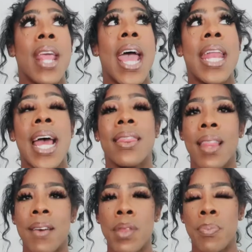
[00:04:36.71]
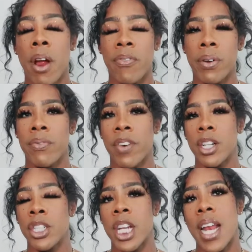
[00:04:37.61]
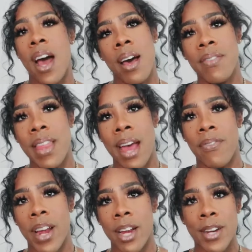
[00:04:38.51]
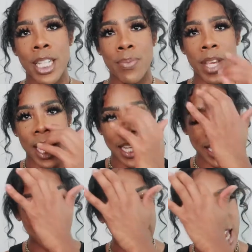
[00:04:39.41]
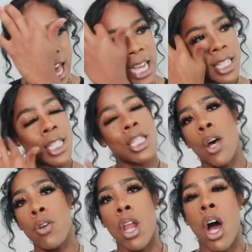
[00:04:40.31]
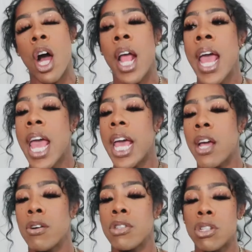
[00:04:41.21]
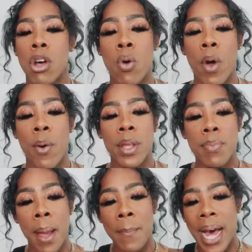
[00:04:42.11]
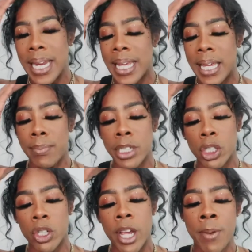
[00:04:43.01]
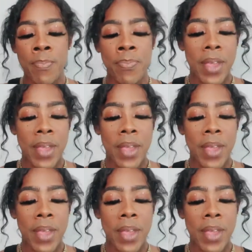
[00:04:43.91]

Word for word: And I love the parfum version of that fragrance because it lasts so long, it goes so well with my body chemistry,